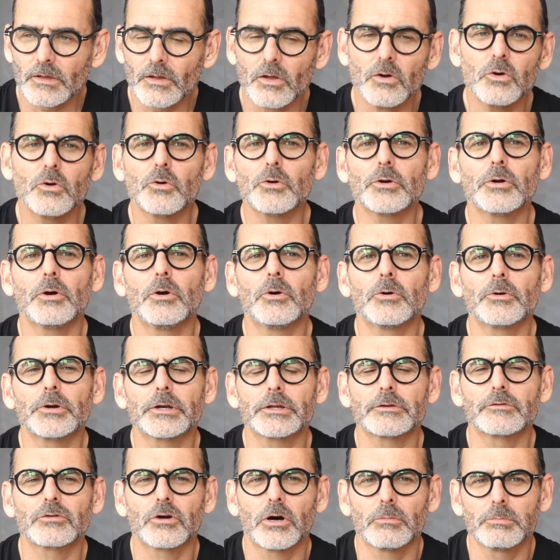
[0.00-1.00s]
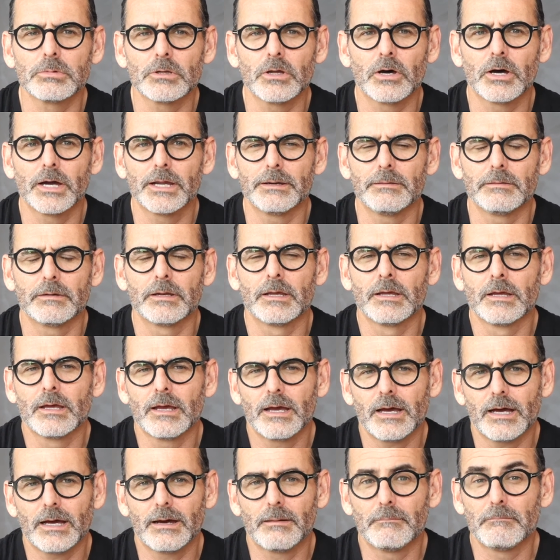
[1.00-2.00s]
or at a top line
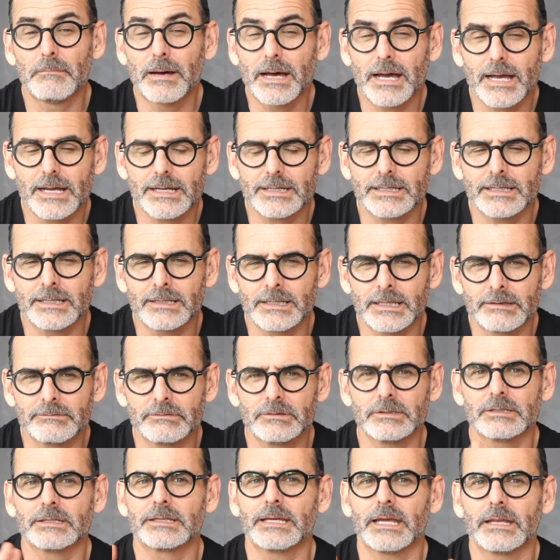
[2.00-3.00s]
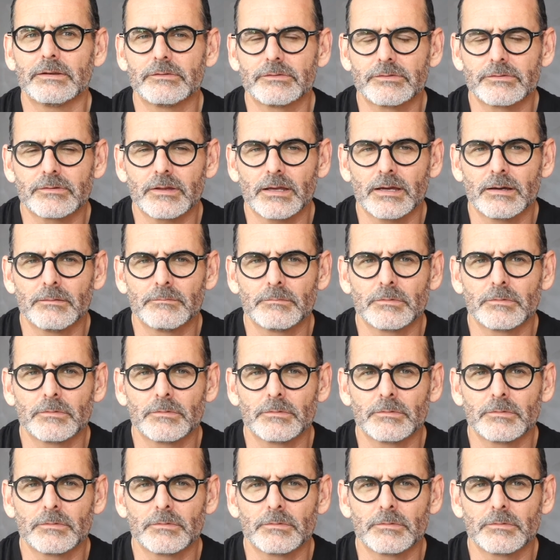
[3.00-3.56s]
marketing level against